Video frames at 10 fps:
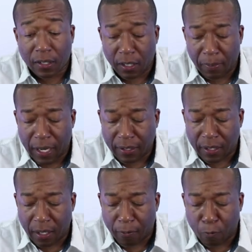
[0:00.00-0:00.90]
gigabytes
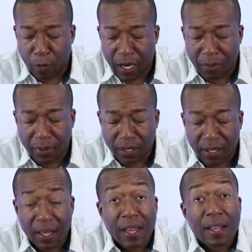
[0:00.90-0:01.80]
of RAM.
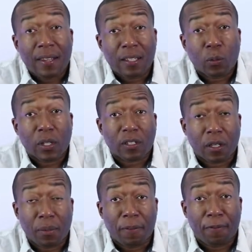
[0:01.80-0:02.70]
This one is
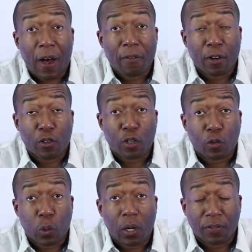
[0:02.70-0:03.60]
going to be
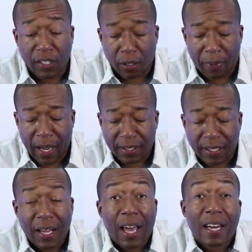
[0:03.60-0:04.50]
512
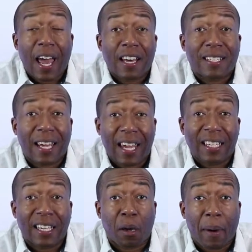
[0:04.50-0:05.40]
gigabytes, and it has
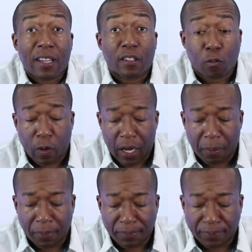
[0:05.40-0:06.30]
8 gigabytes of
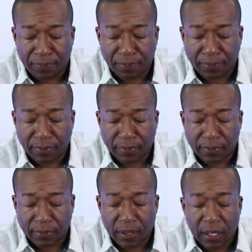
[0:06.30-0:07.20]
RAM.
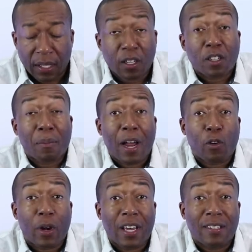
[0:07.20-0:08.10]
There's a
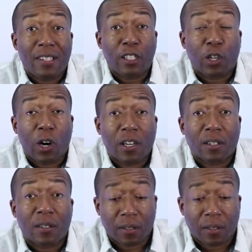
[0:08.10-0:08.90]
micro SD card,